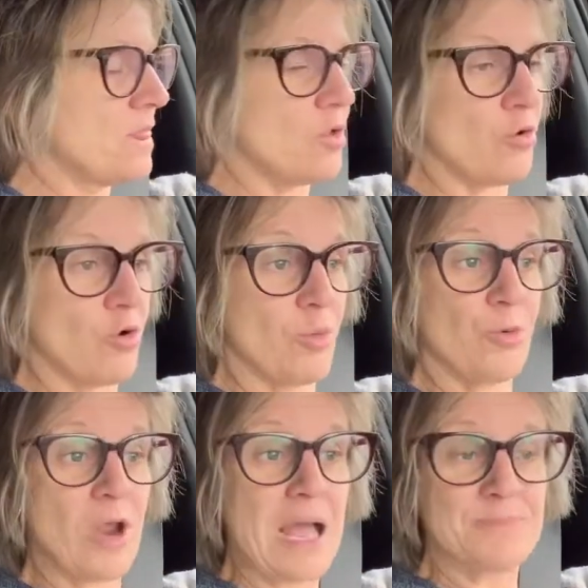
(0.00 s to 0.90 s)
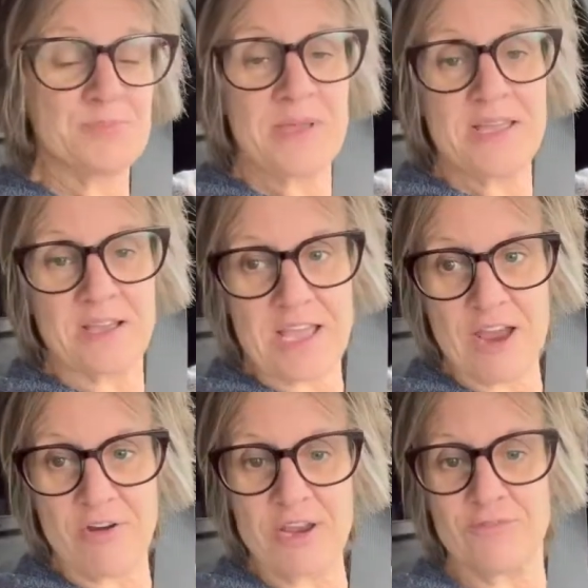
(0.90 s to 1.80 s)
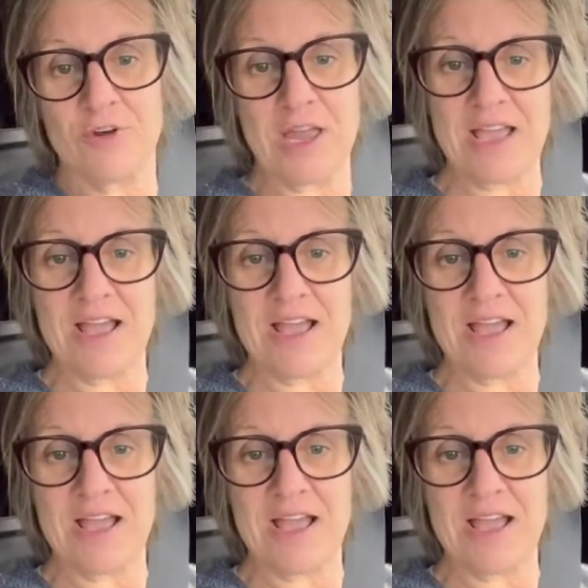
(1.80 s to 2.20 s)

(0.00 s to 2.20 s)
or perhaps being a caregiver like I